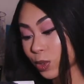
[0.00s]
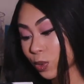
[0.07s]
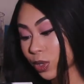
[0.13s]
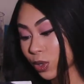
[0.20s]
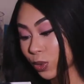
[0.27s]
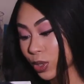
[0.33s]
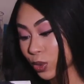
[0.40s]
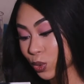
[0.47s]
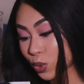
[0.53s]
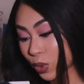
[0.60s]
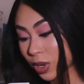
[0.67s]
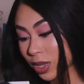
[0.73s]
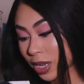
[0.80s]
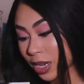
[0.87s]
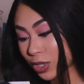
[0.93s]
a really quick
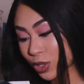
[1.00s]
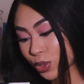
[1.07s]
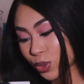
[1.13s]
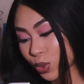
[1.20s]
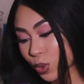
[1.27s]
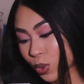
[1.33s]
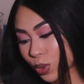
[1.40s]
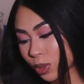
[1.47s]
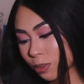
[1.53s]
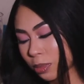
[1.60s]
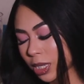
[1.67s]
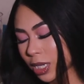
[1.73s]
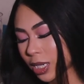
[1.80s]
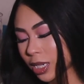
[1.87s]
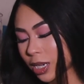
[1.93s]
story that I just told,
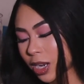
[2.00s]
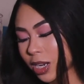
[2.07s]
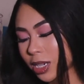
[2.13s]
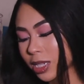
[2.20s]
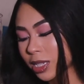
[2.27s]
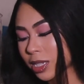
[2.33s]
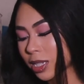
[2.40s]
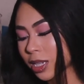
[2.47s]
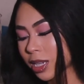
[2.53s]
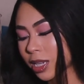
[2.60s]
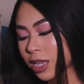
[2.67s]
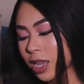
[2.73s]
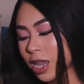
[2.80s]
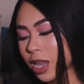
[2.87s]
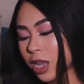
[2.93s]
but honestly,